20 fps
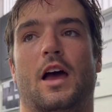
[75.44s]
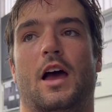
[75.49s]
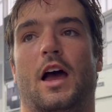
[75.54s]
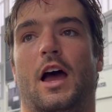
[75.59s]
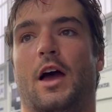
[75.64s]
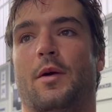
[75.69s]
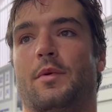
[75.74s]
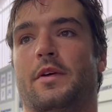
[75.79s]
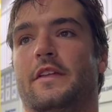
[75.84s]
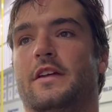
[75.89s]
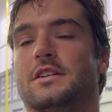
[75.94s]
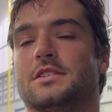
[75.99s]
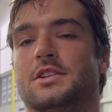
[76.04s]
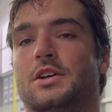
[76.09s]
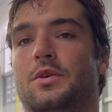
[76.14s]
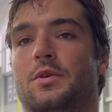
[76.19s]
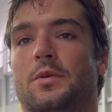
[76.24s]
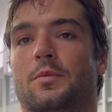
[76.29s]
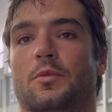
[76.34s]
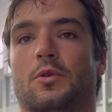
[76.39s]
I mean, there's no
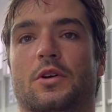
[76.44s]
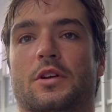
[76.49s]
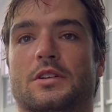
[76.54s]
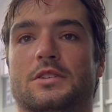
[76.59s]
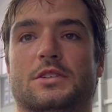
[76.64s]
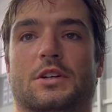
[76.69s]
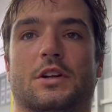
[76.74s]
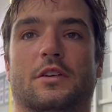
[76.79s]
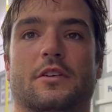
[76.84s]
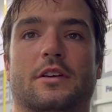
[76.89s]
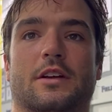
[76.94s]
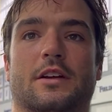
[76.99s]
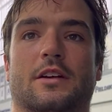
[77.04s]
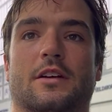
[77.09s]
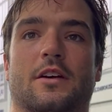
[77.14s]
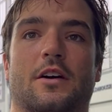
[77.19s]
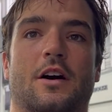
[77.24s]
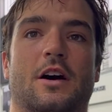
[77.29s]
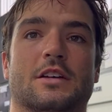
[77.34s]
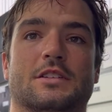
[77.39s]
one more deserving.
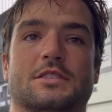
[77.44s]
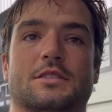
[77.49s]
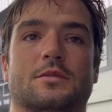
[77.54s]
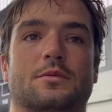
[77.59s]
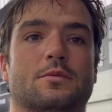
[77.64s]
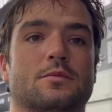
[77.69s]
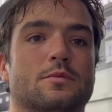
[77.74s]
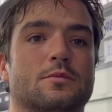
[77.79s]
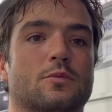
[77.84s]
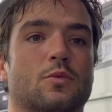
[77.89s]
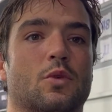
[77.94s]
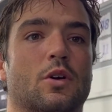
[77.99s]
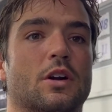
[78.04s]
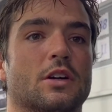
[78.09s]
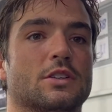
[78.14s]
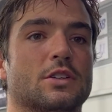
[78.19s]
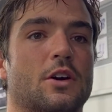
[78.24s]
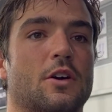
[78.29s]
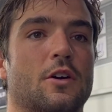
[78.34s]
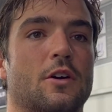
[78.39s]
Austin works
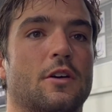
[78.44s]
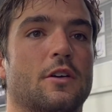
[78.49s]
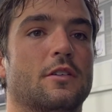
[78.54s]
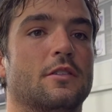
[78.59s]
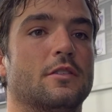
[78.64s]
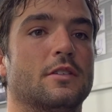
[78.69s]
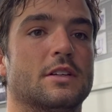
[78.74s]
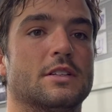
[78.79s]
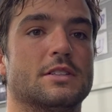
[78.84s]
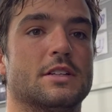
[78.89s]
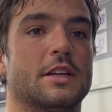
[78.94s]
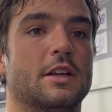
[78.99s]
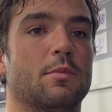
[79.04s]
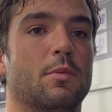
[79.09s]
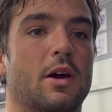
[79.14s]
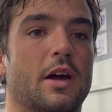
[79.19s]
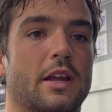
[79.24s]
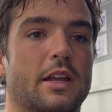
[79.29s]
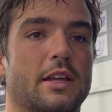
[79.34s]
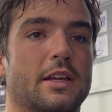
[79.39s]
hard as
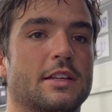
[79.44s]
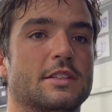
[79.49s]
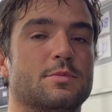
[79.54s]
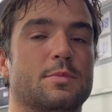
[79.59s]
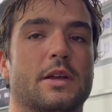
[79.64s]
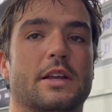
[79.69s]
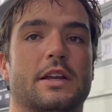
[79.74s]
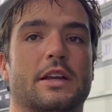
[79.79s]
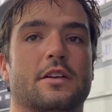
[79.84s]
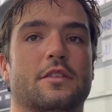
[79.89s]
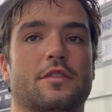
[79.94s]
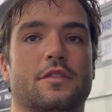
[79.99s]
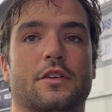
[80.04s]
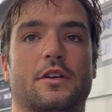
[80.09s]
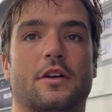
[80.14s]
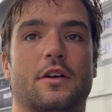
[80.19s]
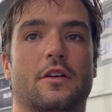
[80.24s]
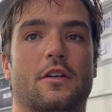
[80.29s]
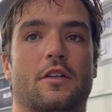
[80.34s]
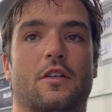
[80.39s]
anybody. He's been here
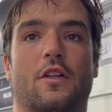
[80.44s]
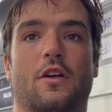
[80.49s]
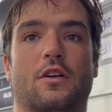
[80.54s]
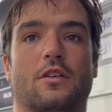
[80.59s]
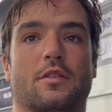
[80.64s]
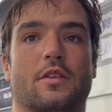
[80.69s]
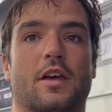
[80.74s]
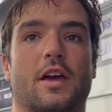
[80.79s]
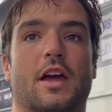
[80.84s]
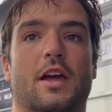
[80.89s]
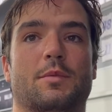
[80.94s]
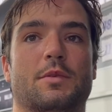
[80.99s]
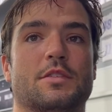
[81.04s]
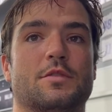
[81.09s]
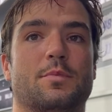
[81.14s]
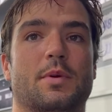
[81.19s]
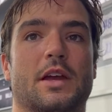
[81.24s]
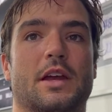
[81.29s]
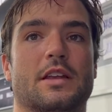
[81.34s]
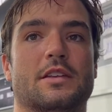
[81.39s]
for a long time. He's
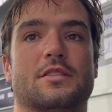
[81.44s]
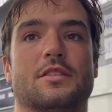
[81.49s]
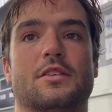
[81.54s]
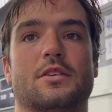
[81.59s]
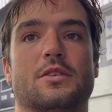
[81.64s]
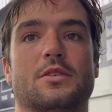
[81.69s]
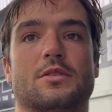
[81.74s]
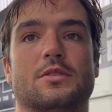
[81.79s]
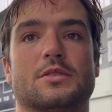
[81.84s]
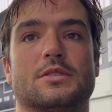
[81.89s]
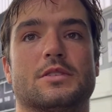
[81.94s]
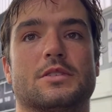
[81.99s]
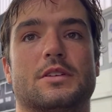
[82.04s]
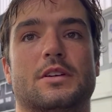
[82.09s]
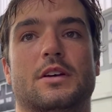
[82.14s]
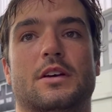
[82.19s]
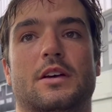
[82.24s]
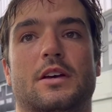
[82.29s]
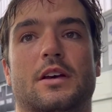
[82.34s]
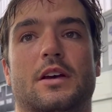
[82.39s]
paid his dues.
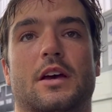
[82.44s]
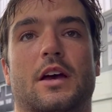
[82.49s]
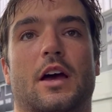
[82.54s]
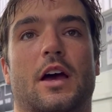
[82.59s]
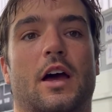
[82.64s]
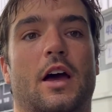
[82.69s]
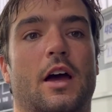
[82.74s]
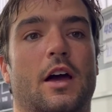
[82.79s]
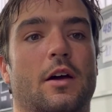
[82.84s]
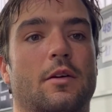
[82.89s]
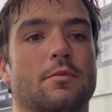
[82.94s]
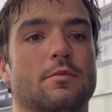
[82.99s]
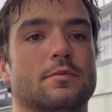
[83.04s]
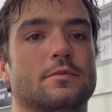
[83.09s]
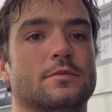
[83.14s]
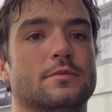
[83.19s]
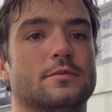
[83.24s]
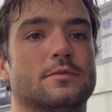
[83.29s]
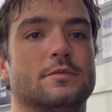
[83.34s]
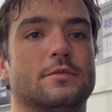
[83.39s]

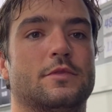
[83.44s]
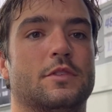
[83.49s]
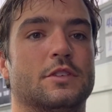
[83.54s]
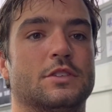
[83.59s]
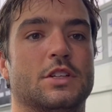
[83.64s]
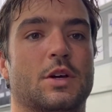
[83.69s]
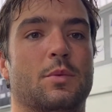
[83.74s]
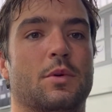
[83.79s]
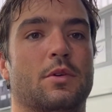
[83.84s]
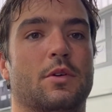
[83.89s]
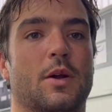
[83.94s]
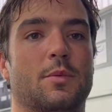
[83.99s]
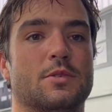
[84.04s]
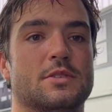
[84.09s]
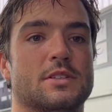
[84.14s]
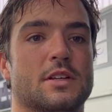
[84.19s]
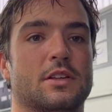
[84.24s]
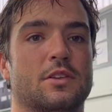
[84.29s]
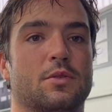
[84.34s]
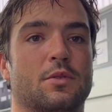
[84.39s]
For someone to
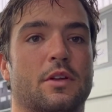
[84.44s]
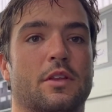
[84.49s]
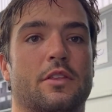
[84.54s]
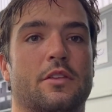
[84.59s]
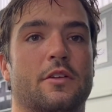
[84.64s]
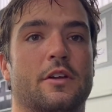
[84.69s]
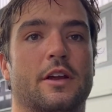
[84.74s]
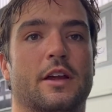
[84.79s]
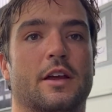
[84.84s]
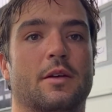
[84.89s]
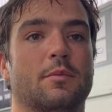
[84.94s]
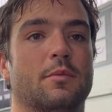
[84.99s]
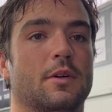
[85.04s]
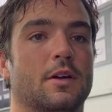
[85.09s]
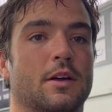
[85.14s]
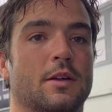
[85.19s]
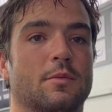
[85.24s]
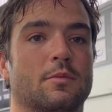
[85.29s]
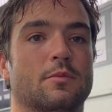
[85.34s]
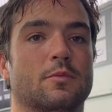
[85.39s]
represent 23, I'm
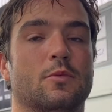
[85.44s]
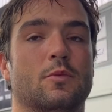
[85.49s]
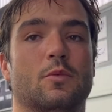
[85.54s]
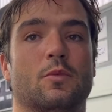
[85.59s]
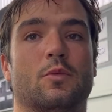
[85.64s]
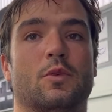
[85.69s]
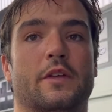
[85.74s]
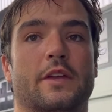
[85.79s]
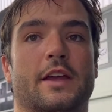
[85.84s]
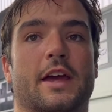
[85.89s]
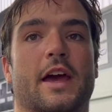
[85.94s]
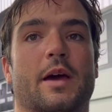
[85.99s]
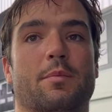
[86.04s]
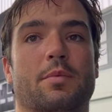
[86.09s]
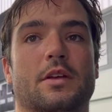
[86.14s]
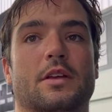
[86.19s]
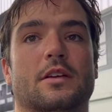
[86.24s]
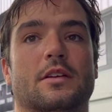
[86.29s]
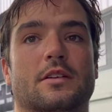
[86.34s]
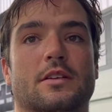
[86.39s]
really
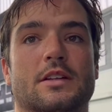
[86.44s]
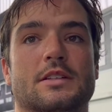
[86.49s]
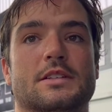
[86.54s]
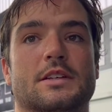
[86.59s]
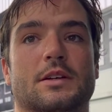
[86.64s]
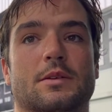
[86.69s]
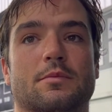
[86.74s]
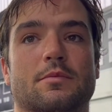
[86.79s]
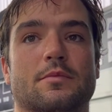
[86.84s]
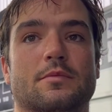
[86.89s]
happy it's him.